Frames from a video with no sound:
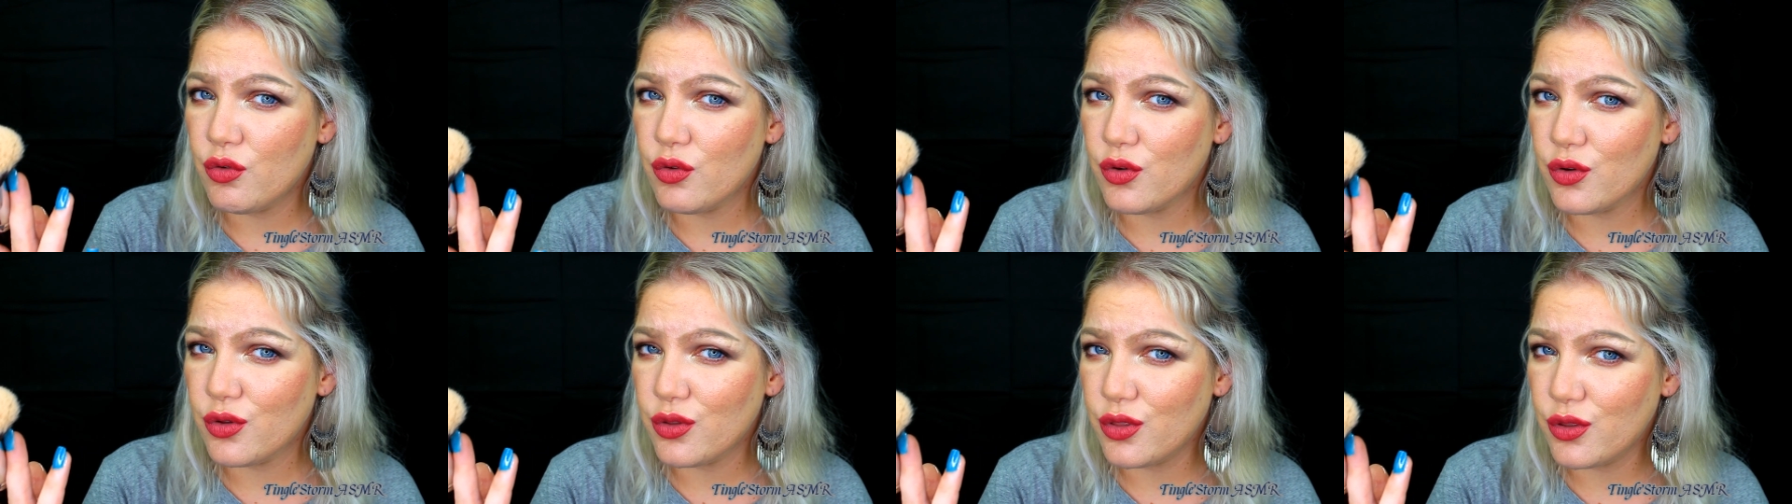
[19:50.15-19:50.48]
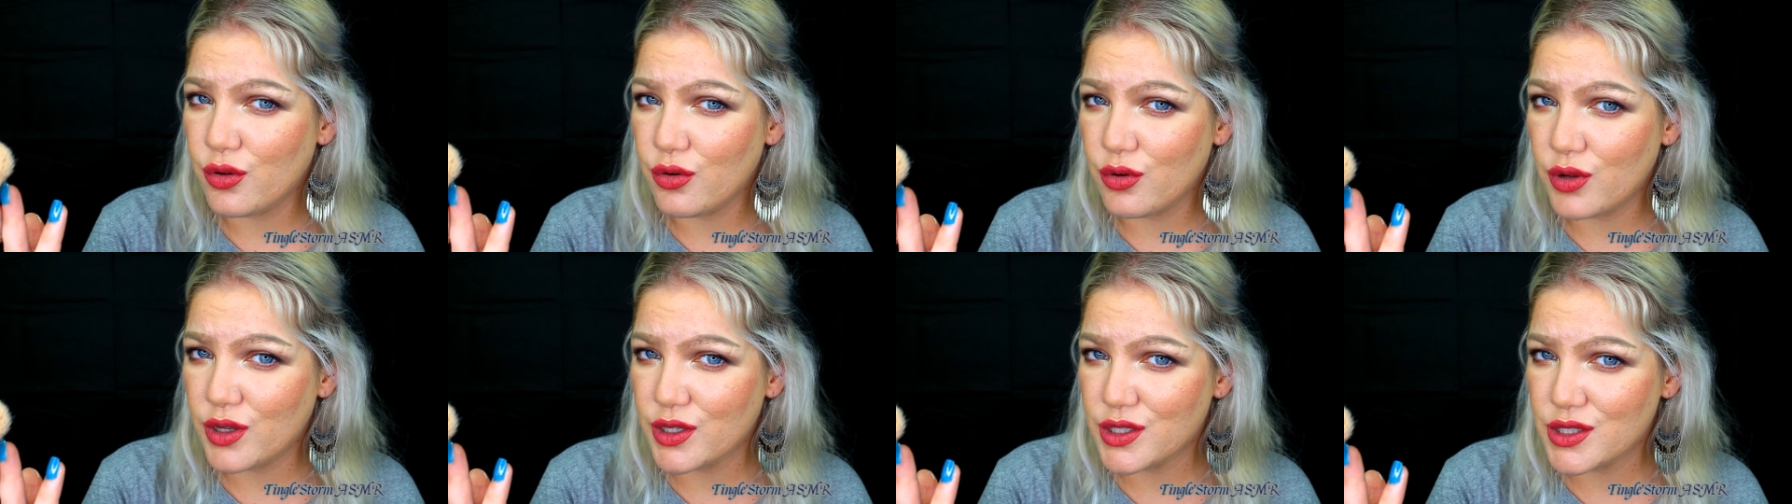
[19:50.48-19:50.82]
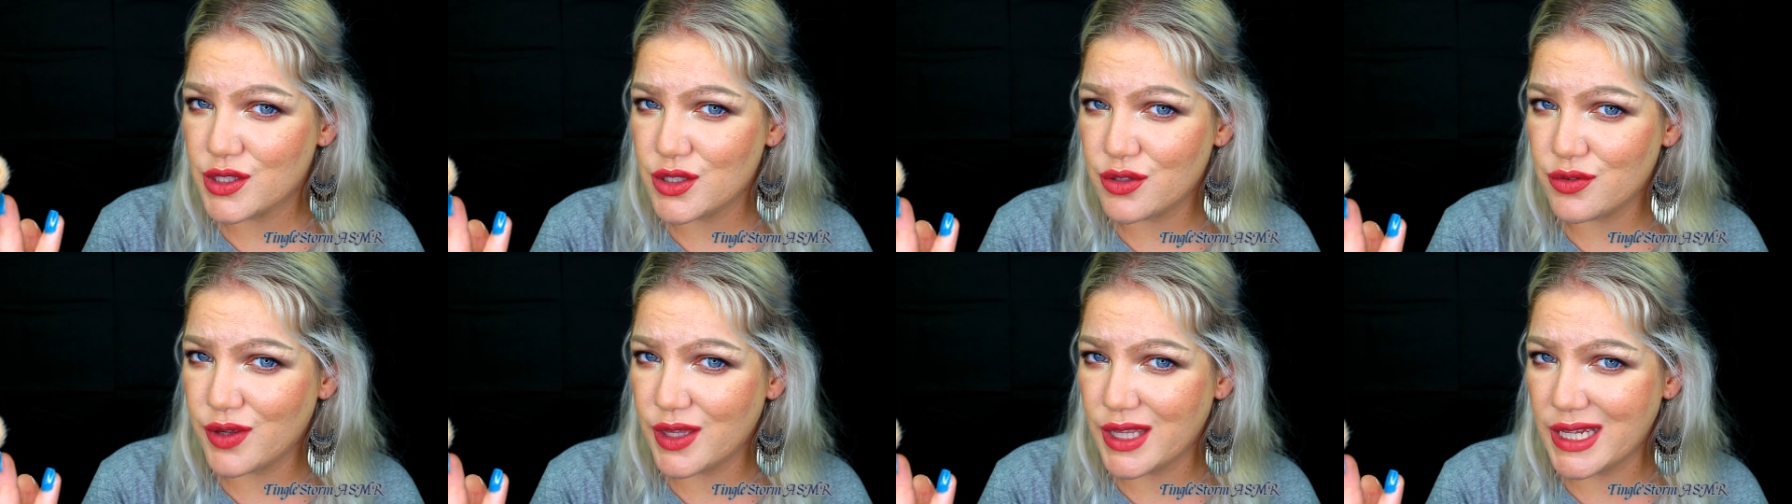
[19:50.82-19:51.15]
for the
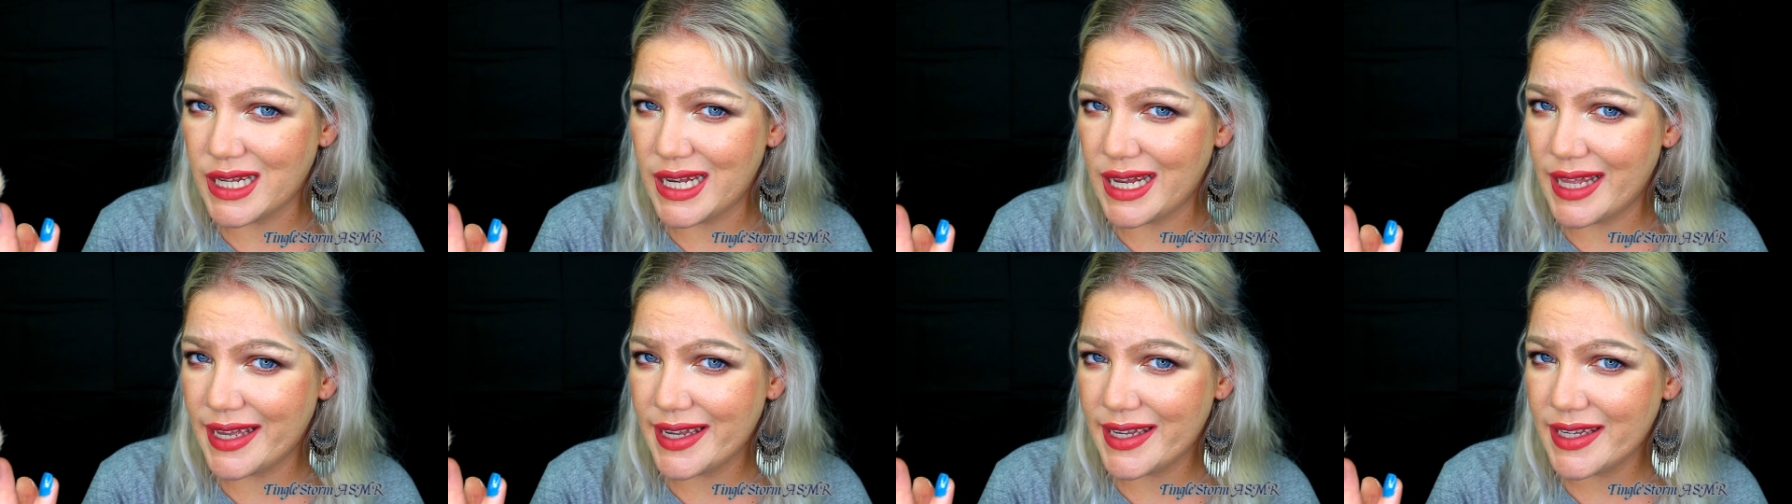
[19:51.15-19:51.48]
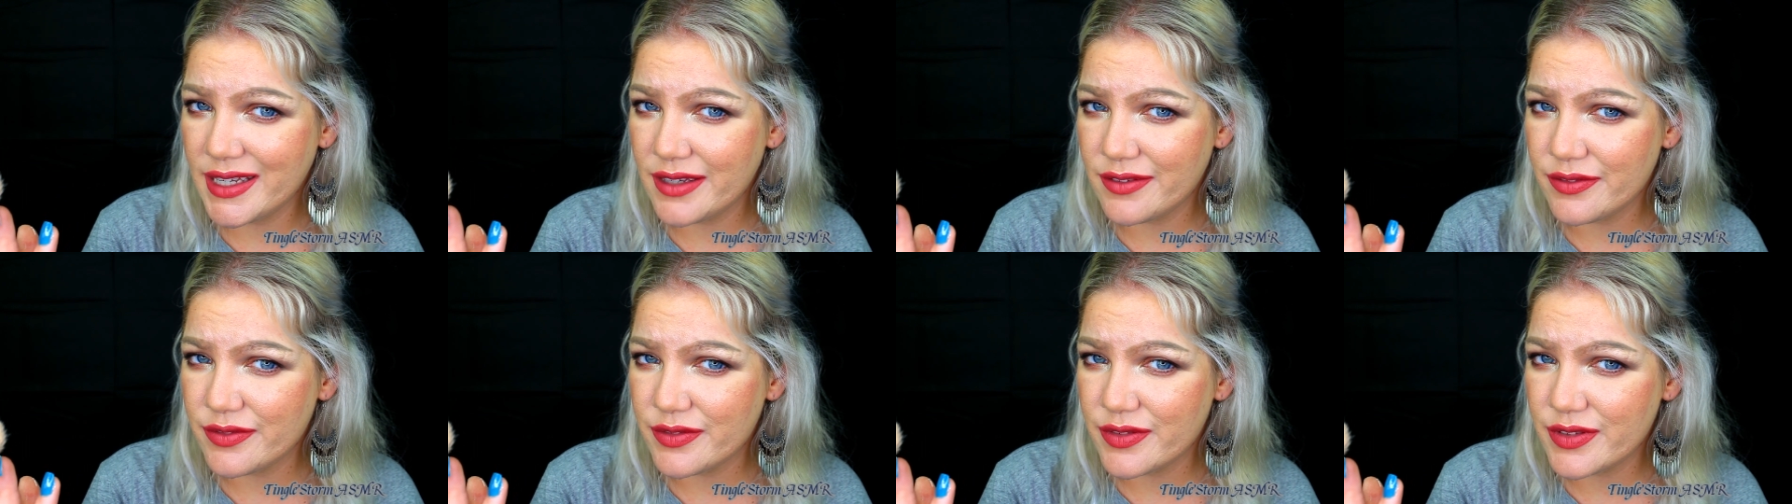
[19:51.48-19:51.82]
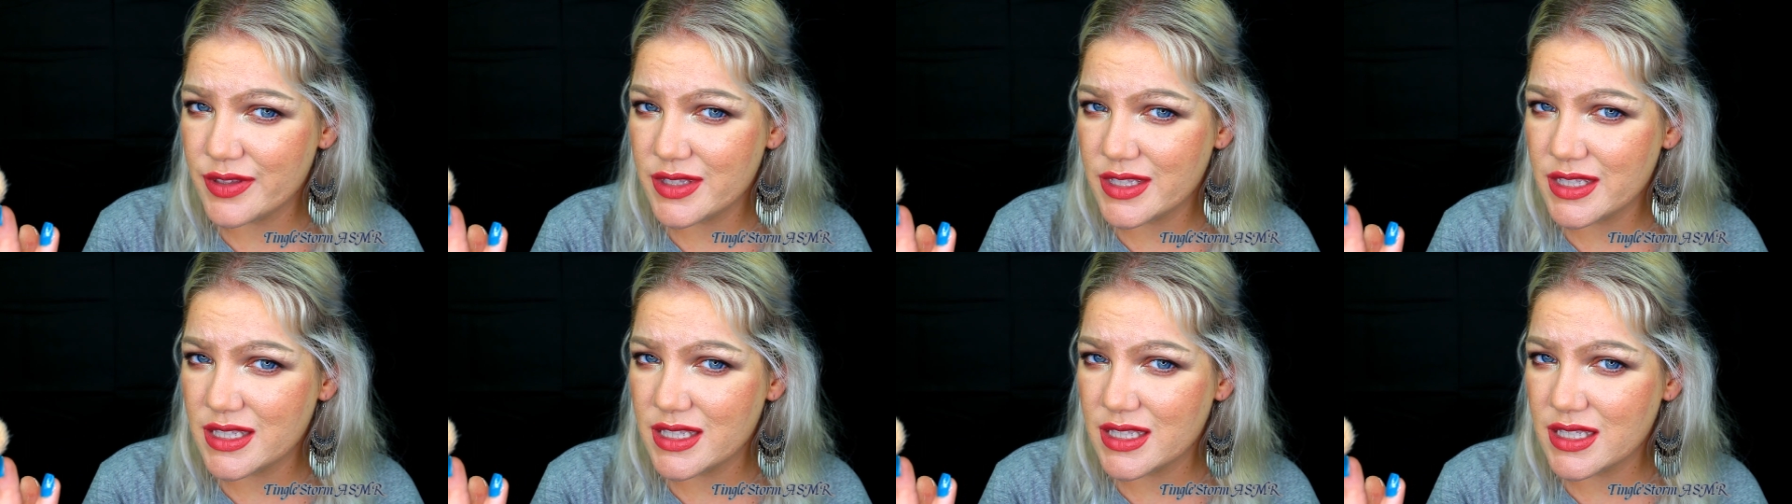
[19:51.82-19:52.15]
rest of our
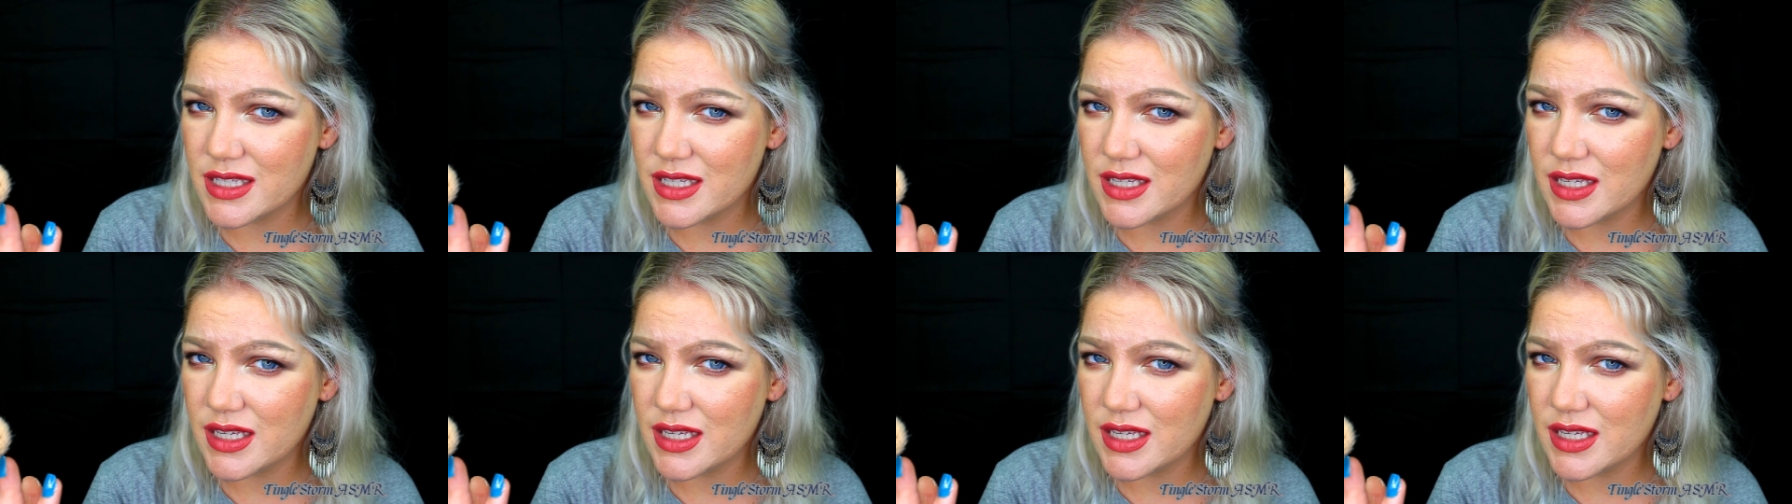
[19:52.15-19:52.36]
lives,